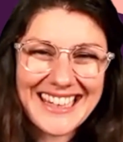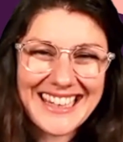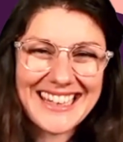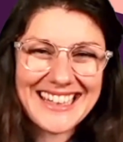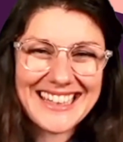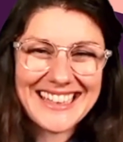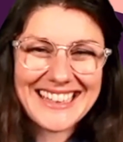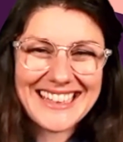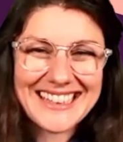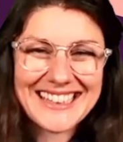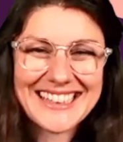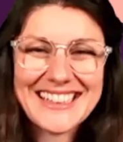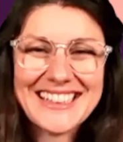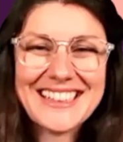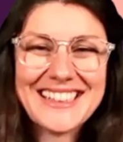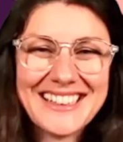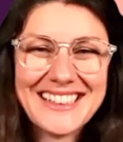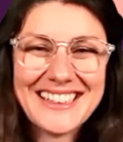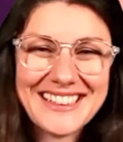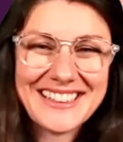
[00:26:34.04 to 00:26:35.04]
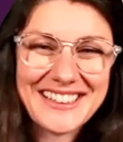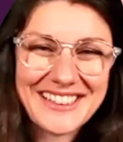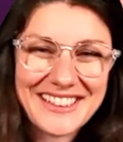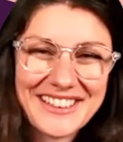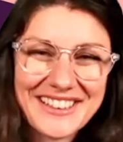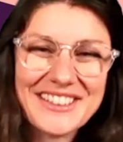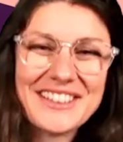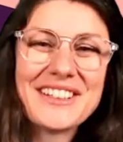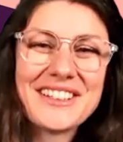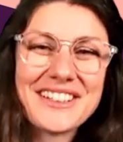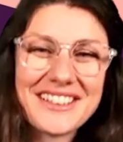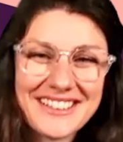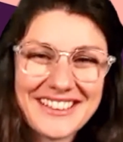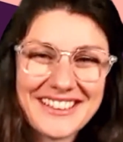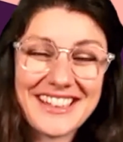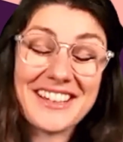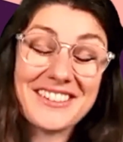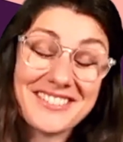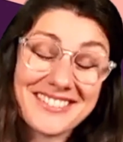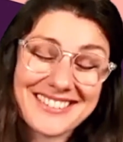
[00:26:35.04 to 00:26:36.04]
know anything. And in
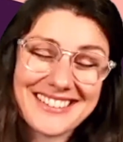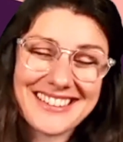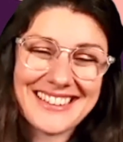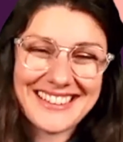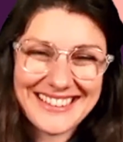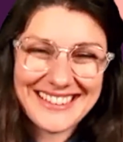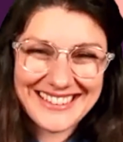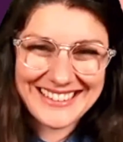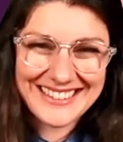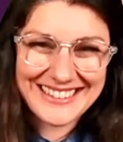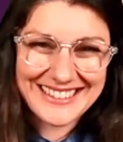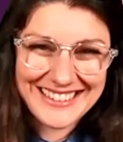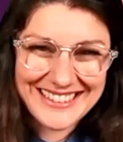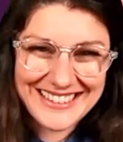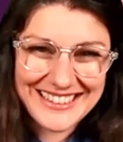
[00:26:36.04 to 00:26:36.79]
some cases, the people that